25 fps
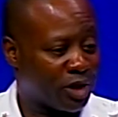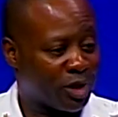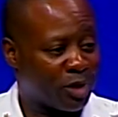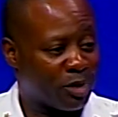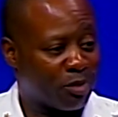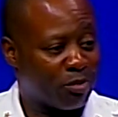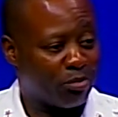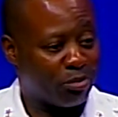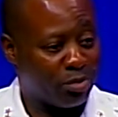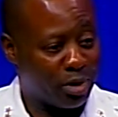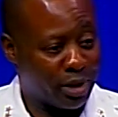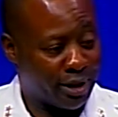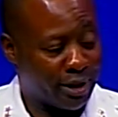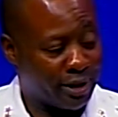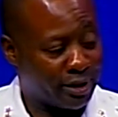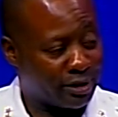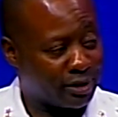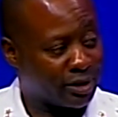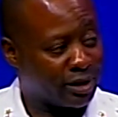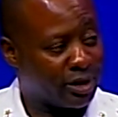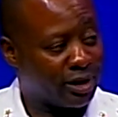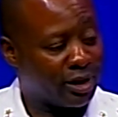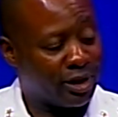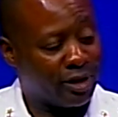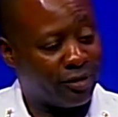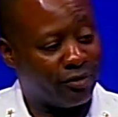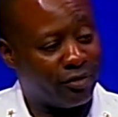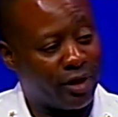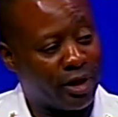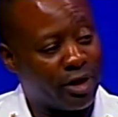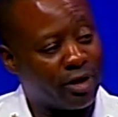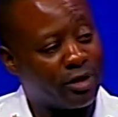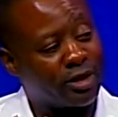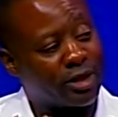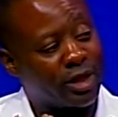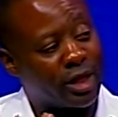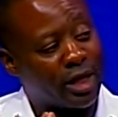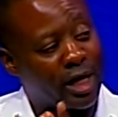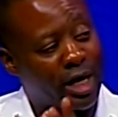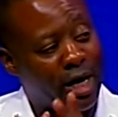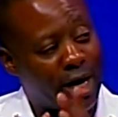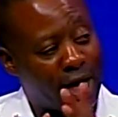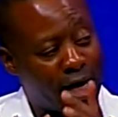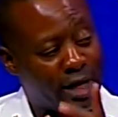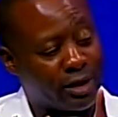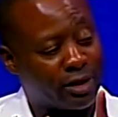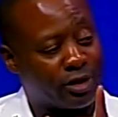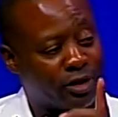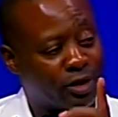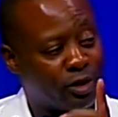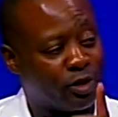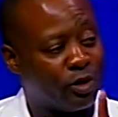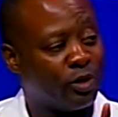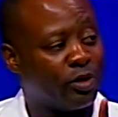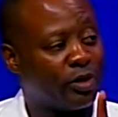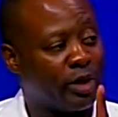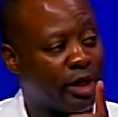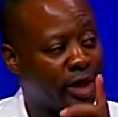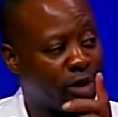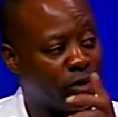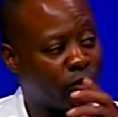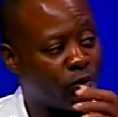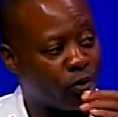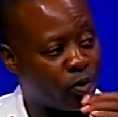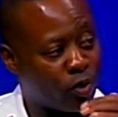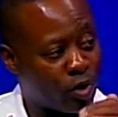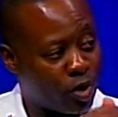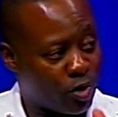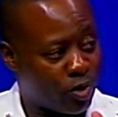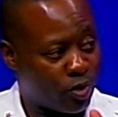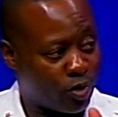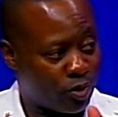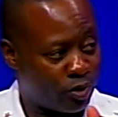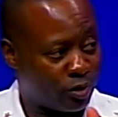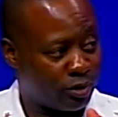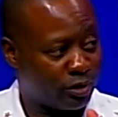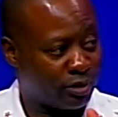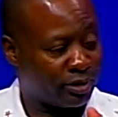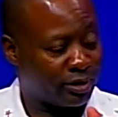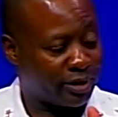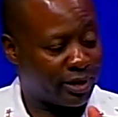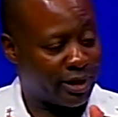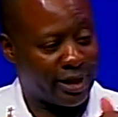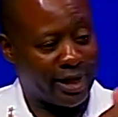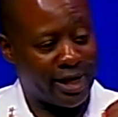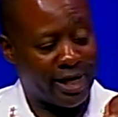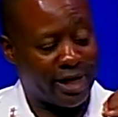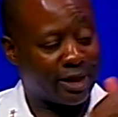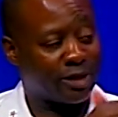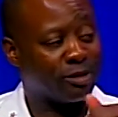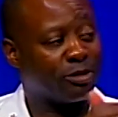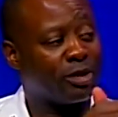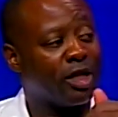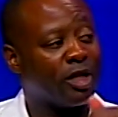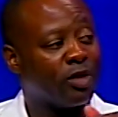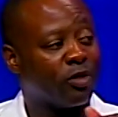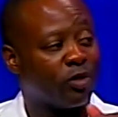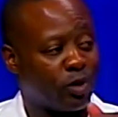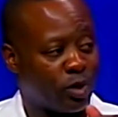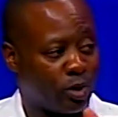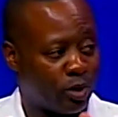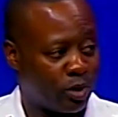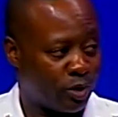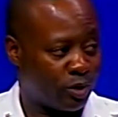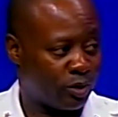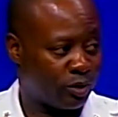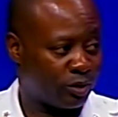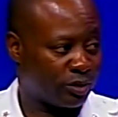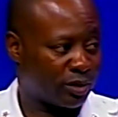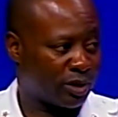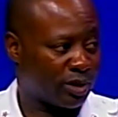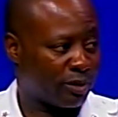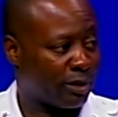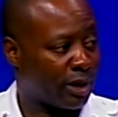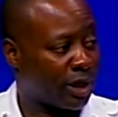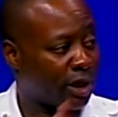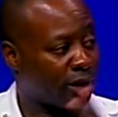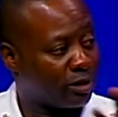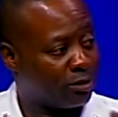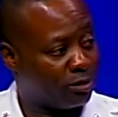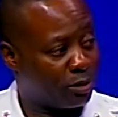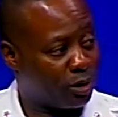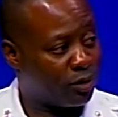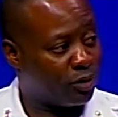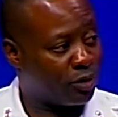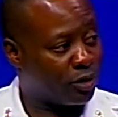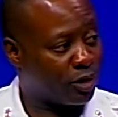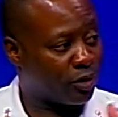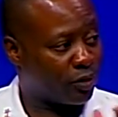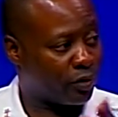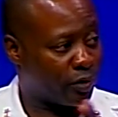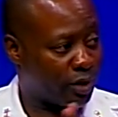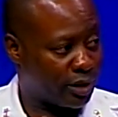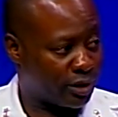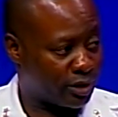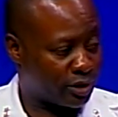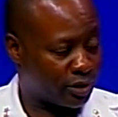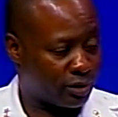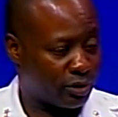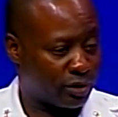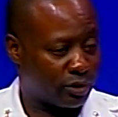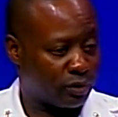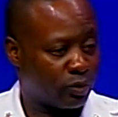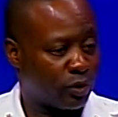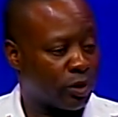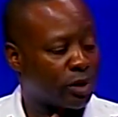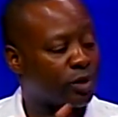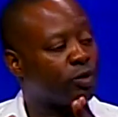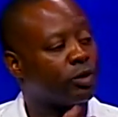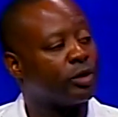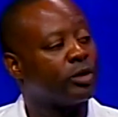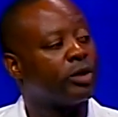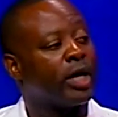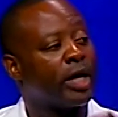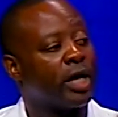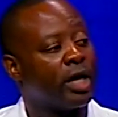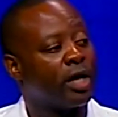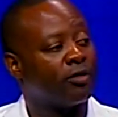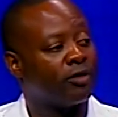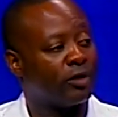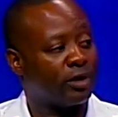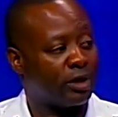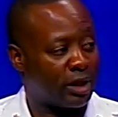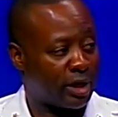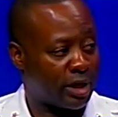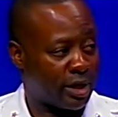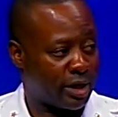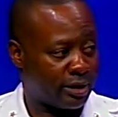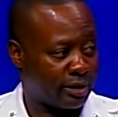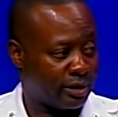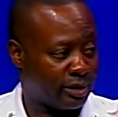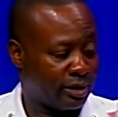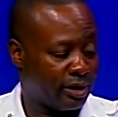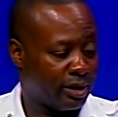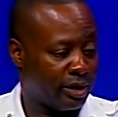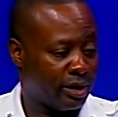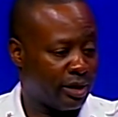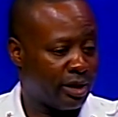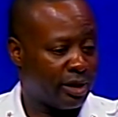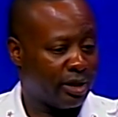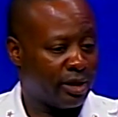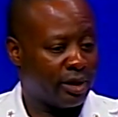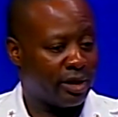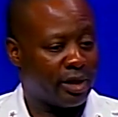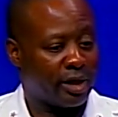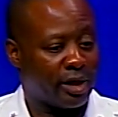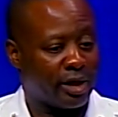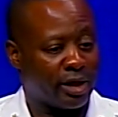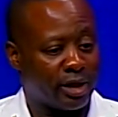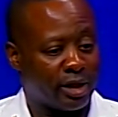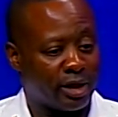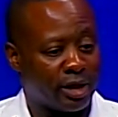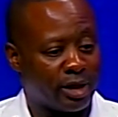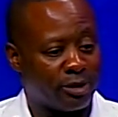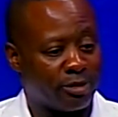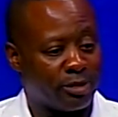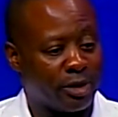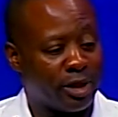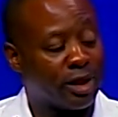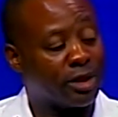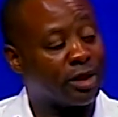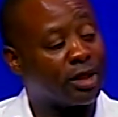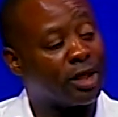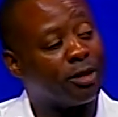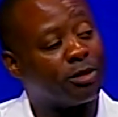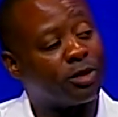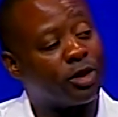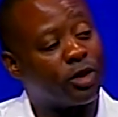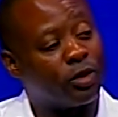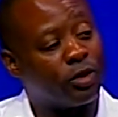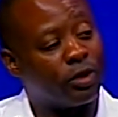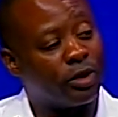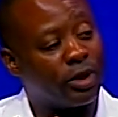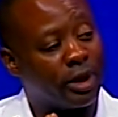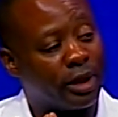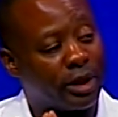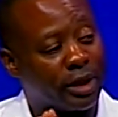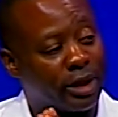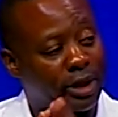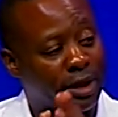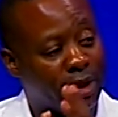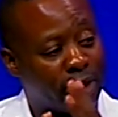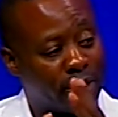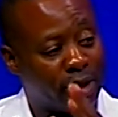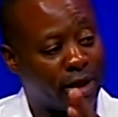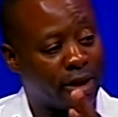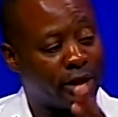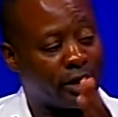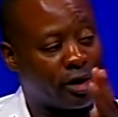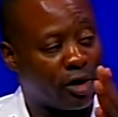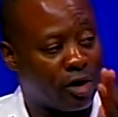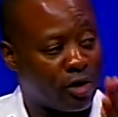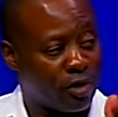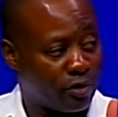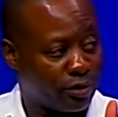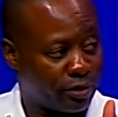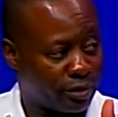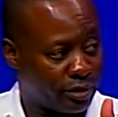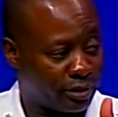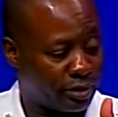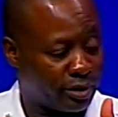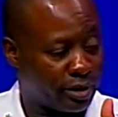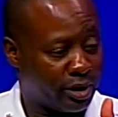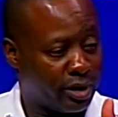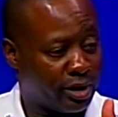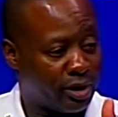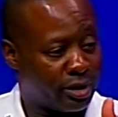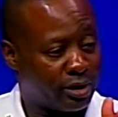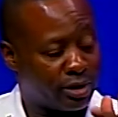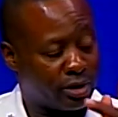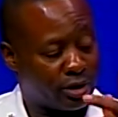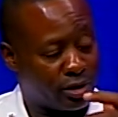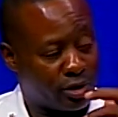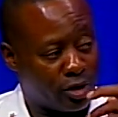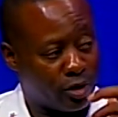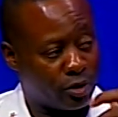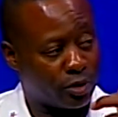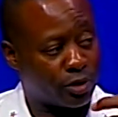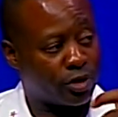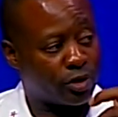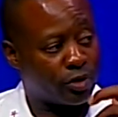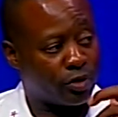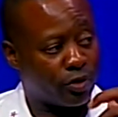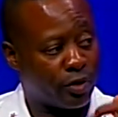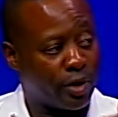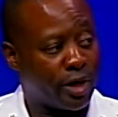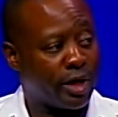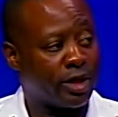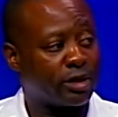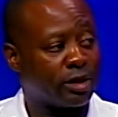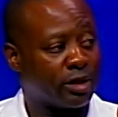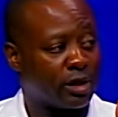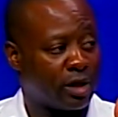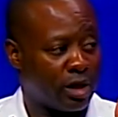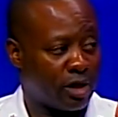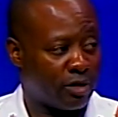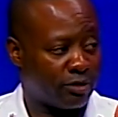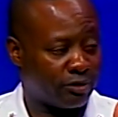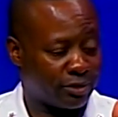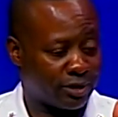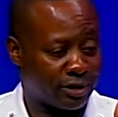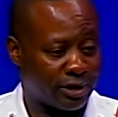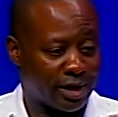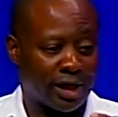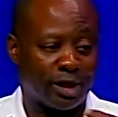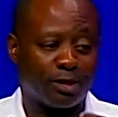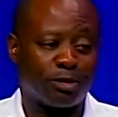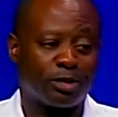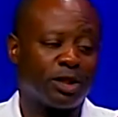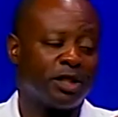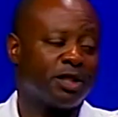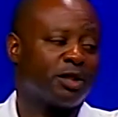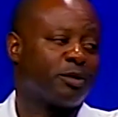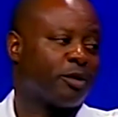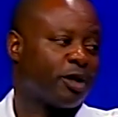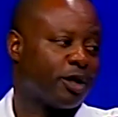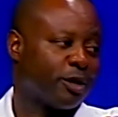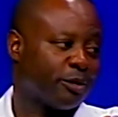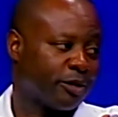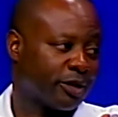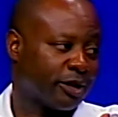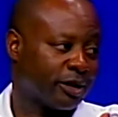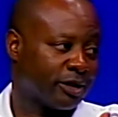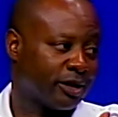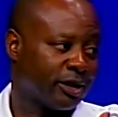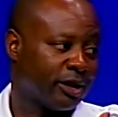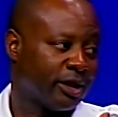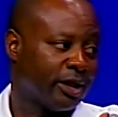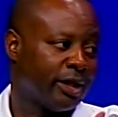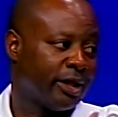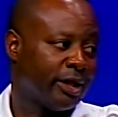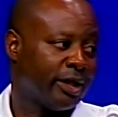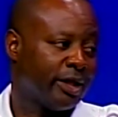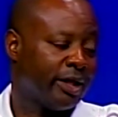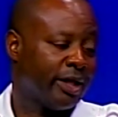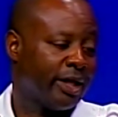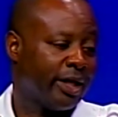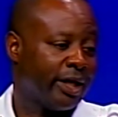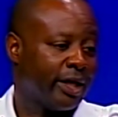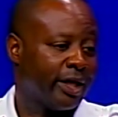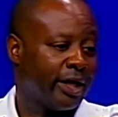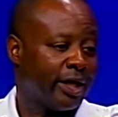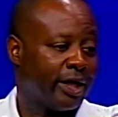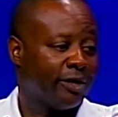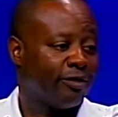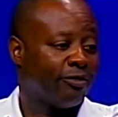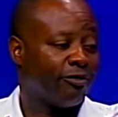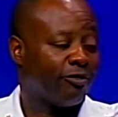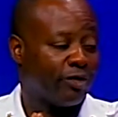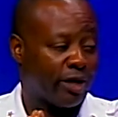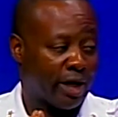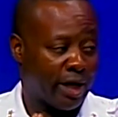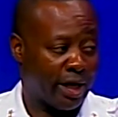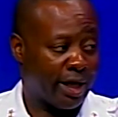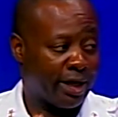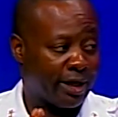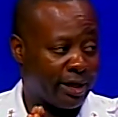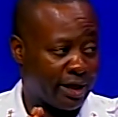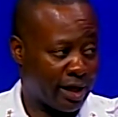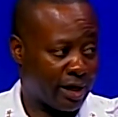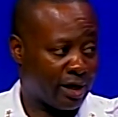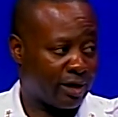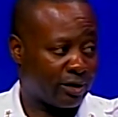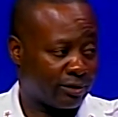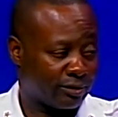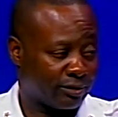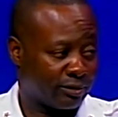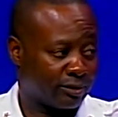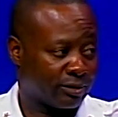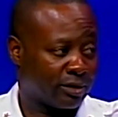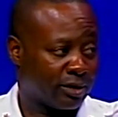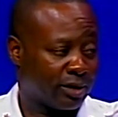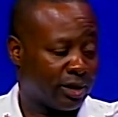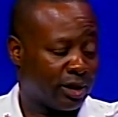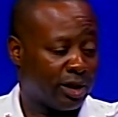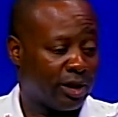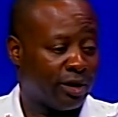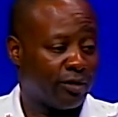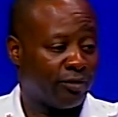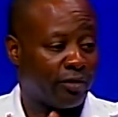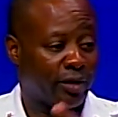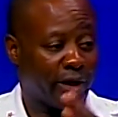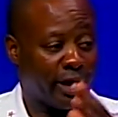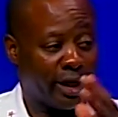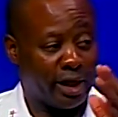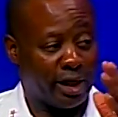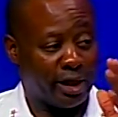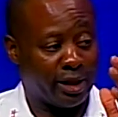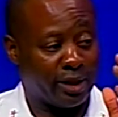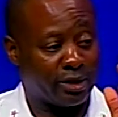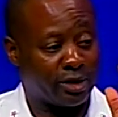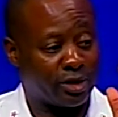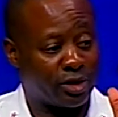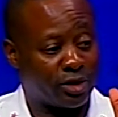But if there is a high school enrolled, and it has to be enrolled, somebody like a Move On Ready student, which we have a lot, it's up to the gun owner to go to the register office, not the police department, and find out if a